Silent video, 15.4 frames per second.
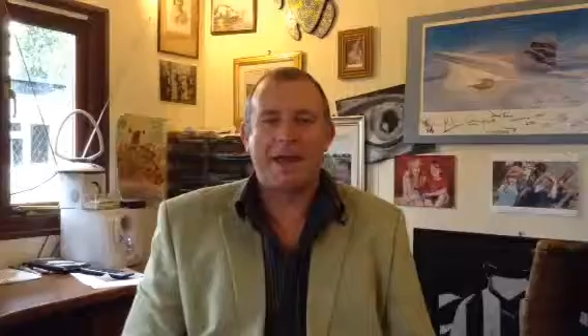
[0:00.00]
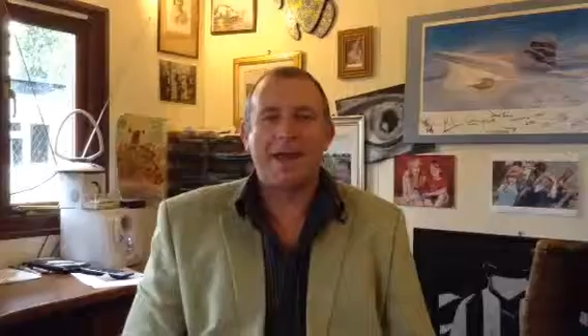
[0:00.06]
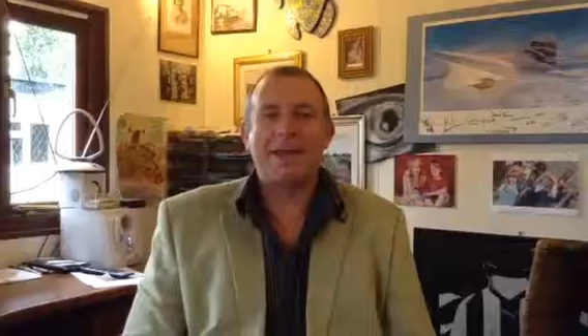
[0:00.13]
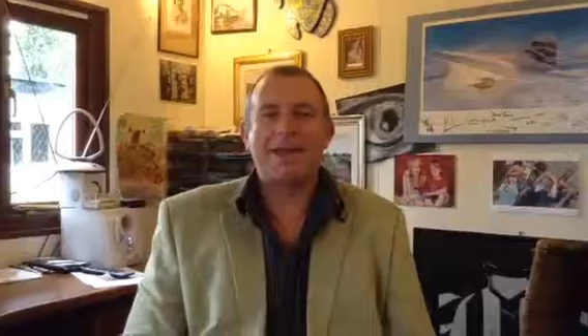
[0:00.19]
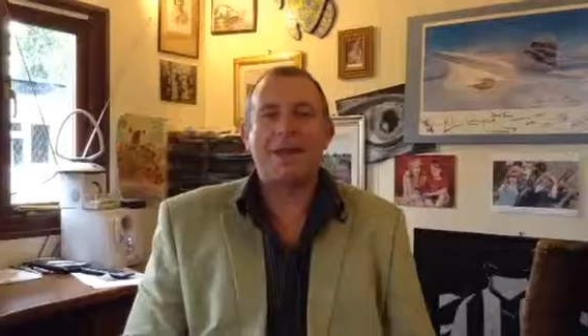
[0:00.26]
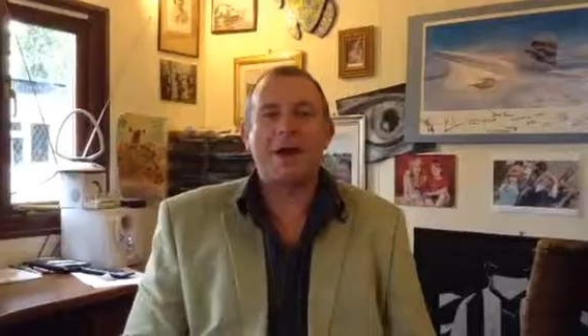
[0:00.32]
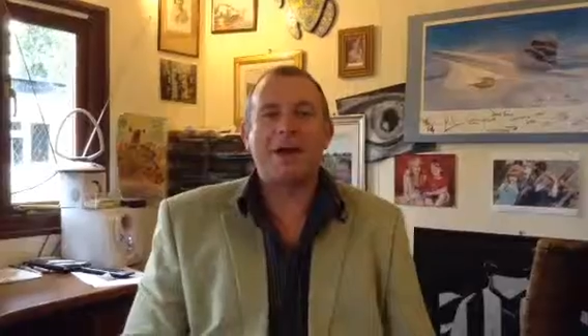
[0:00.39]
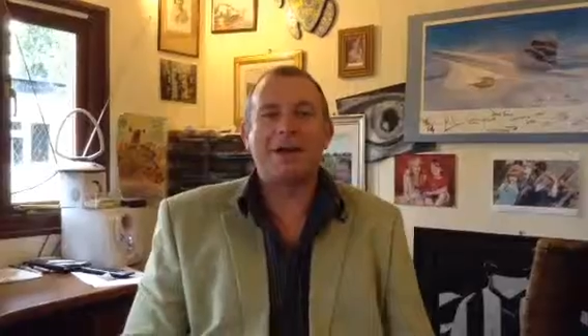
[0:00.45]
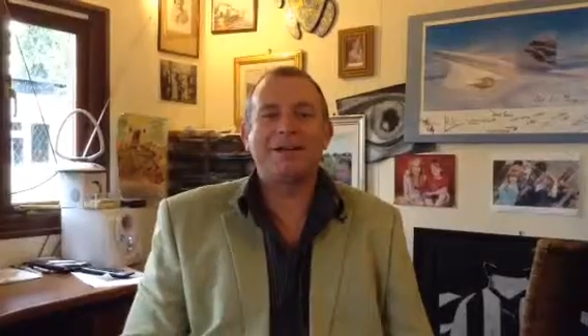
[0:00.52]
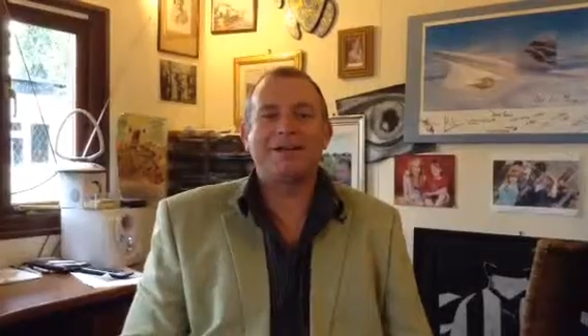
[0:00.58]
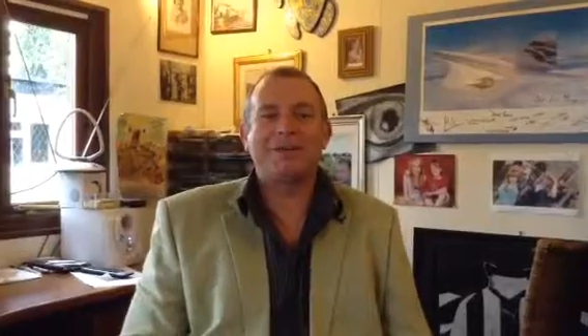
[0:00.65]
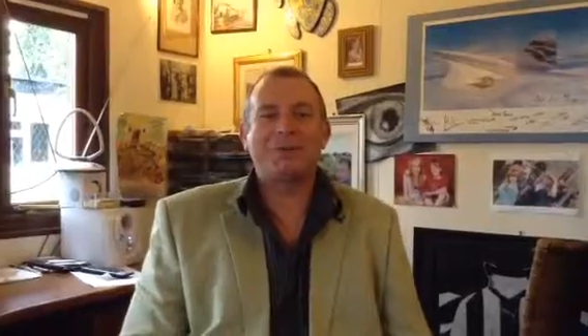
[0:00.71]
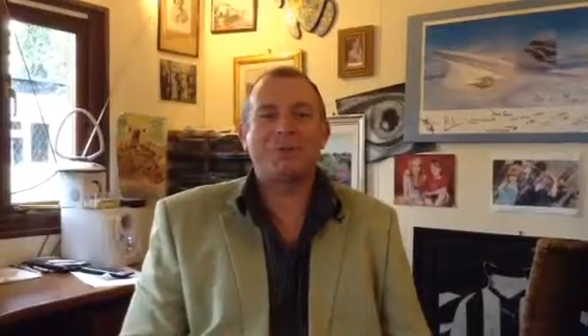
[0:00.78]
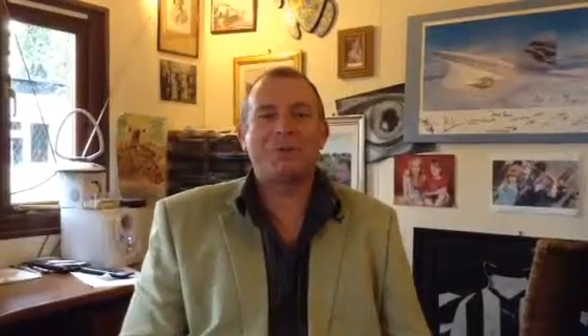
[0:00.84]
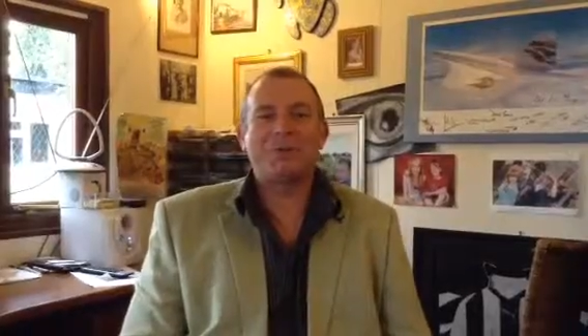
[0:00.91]
Hey guys,
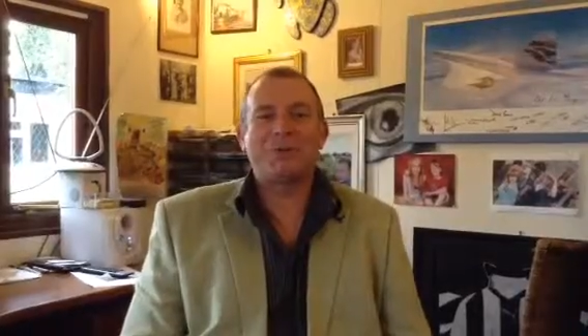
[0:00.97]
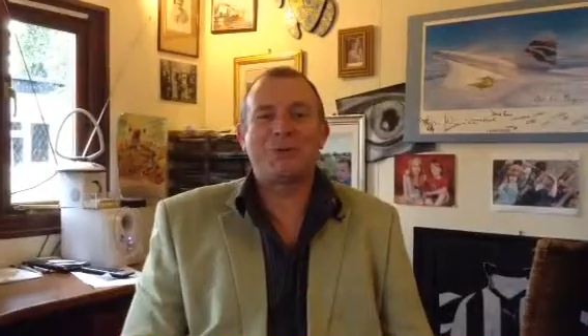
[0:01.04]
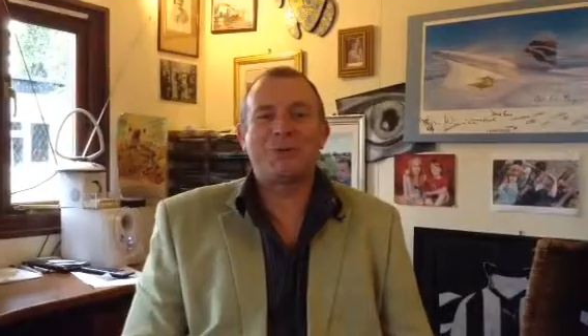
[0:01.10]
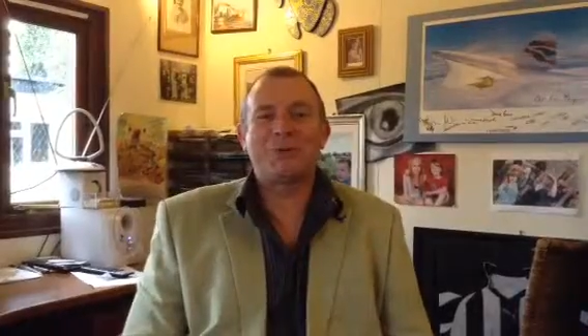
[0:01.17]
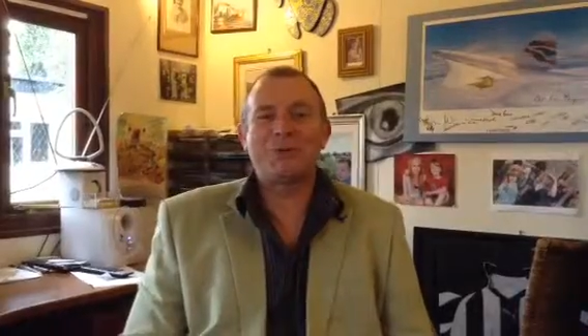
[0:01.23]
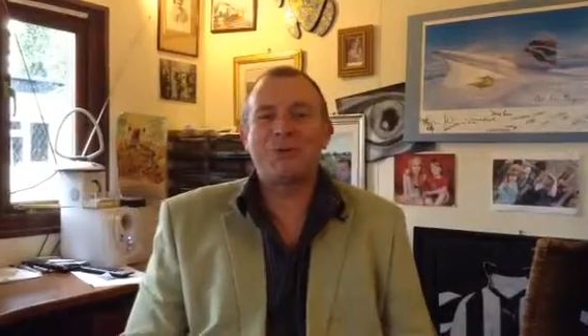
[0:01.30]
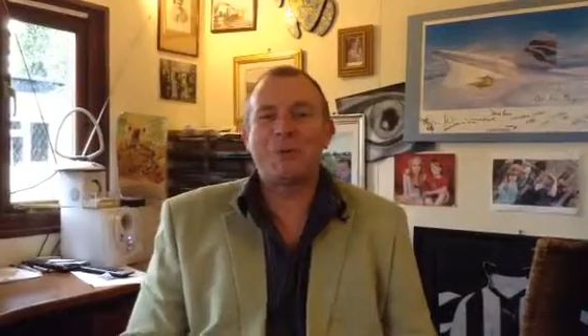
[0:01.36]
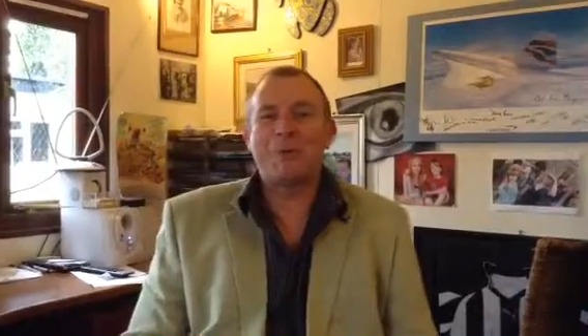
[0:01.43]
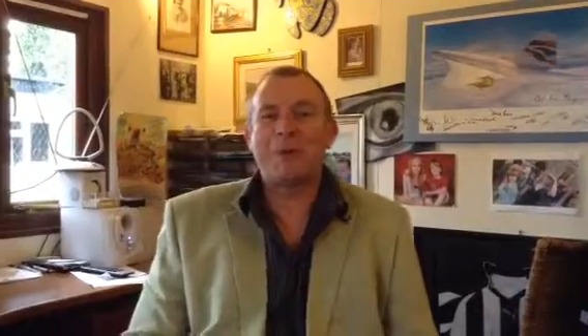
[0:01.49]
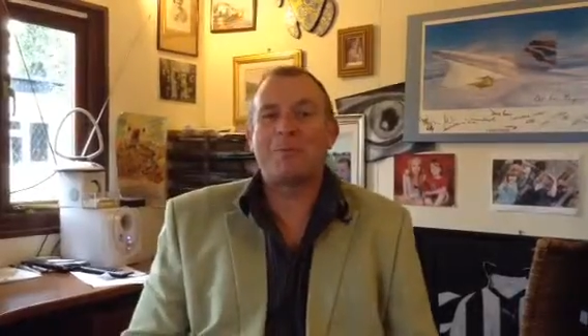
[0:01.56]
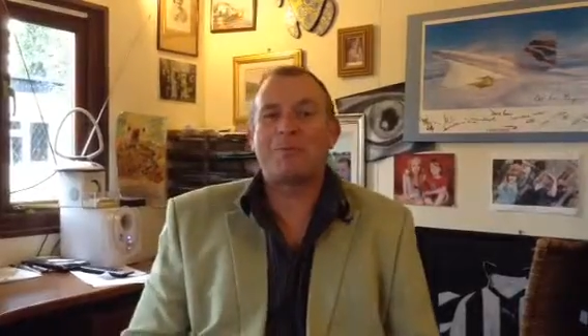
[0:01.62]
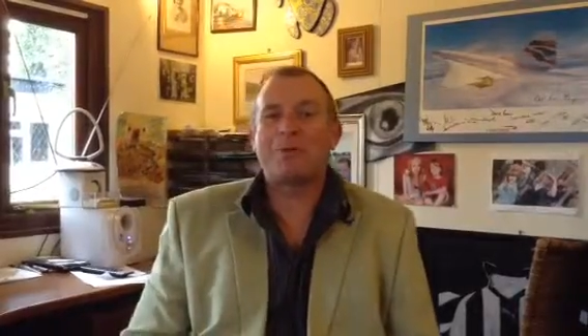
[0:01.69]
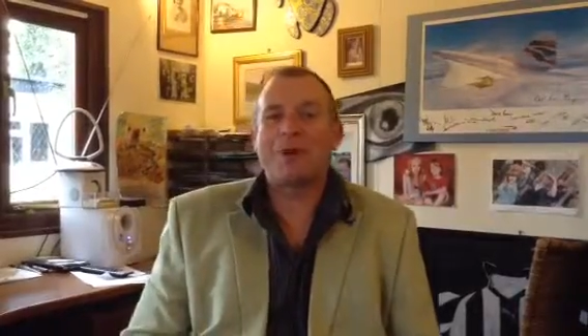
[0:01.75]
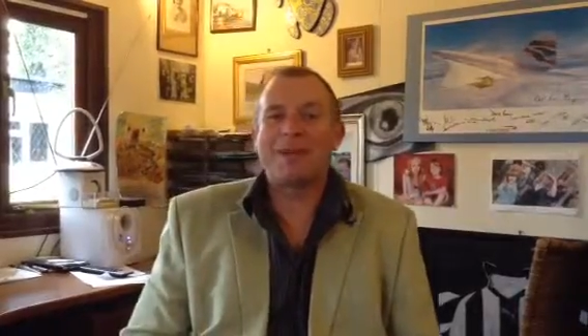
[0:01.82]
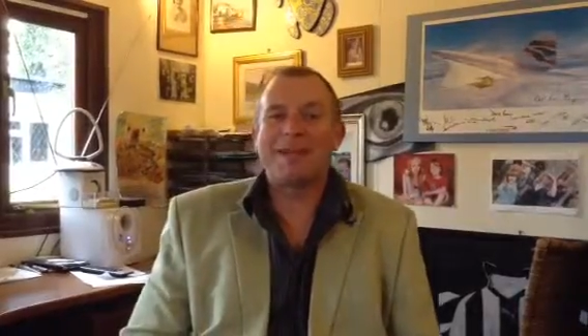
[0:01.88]
I just want to talk to you
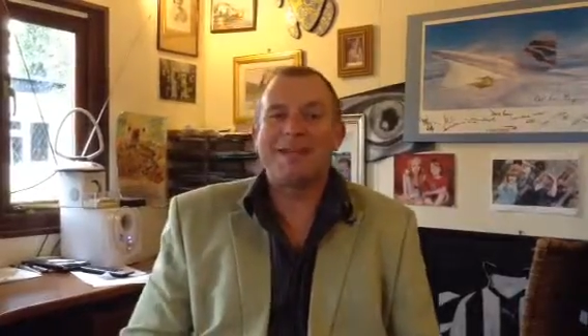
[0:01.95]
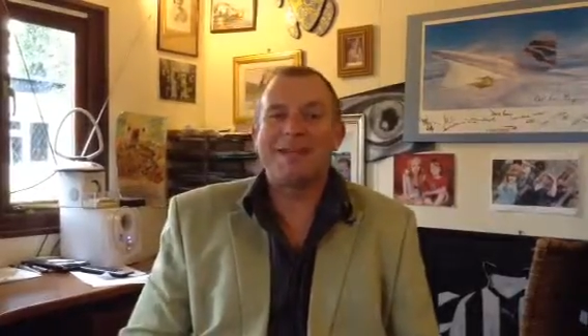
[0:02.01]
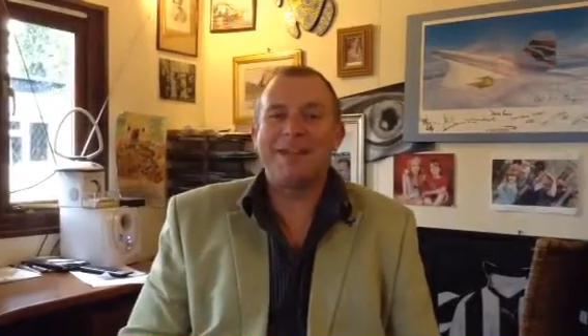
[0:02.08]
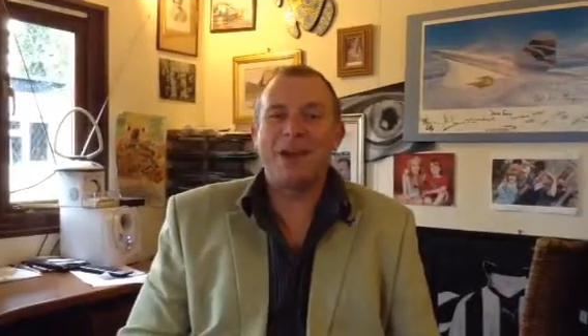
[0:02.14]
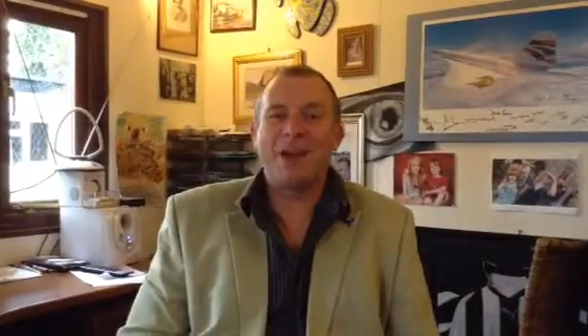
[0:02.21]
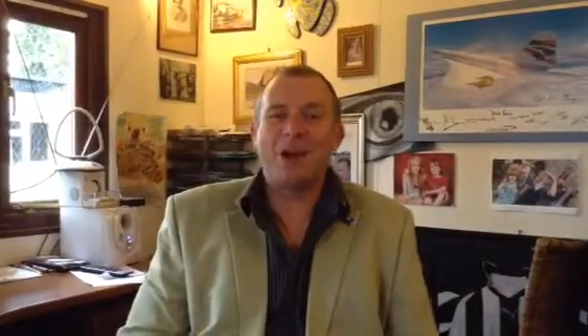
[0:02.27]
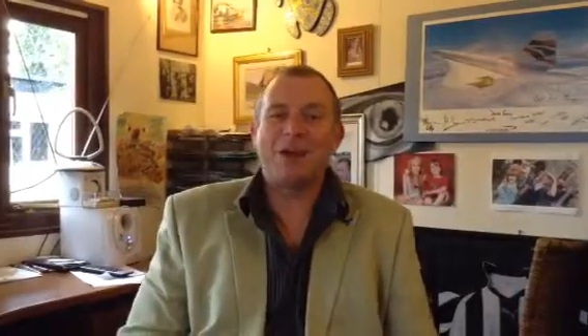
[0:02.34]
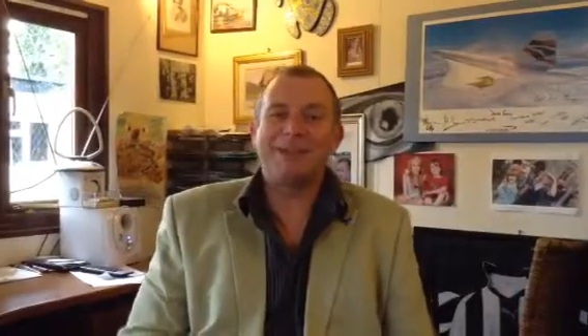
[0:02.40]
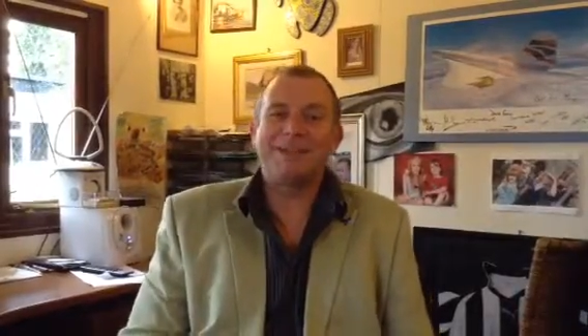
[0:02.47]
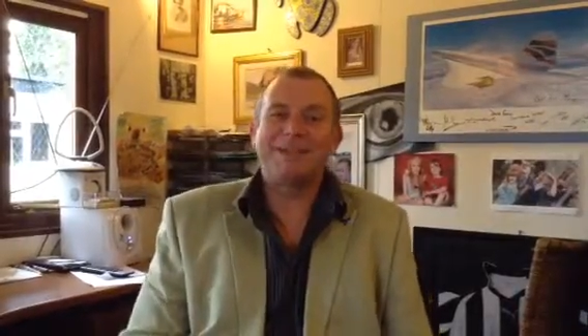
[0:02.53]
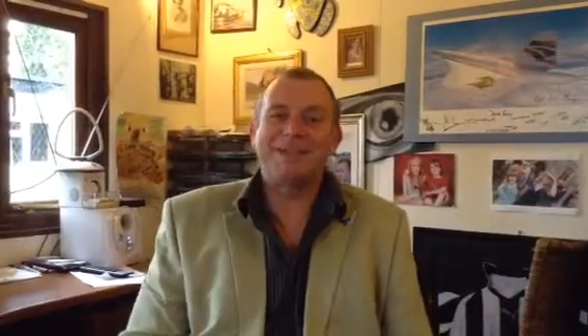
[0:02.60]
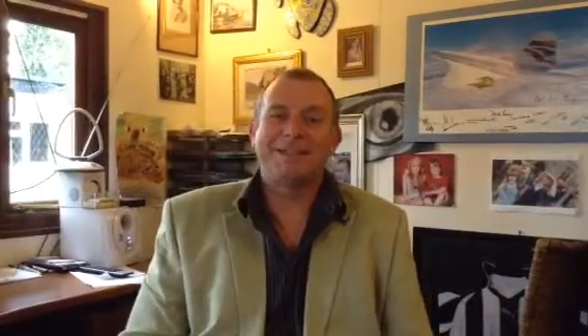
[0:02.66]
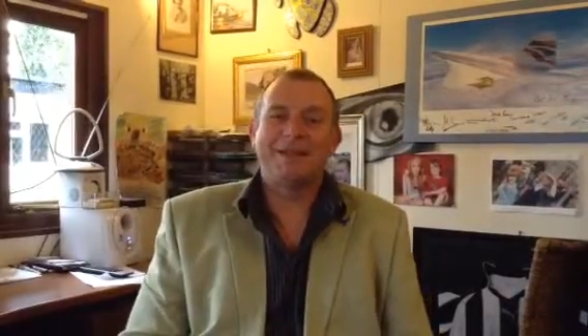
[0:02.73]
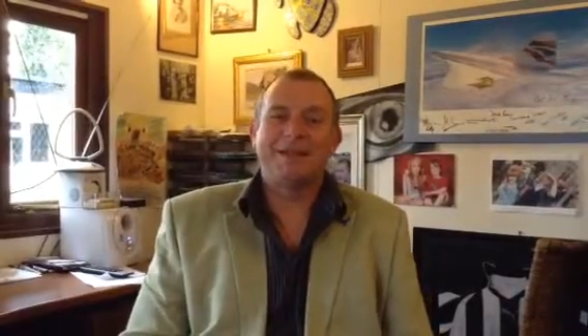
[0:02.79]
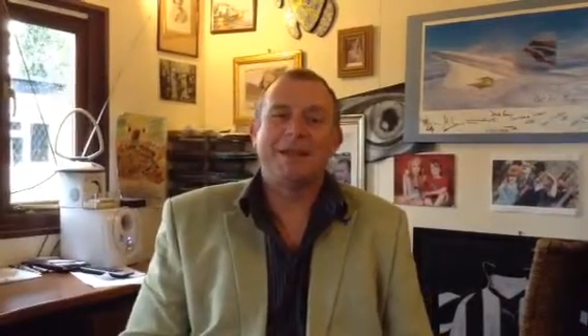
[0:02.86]
about breaking the ice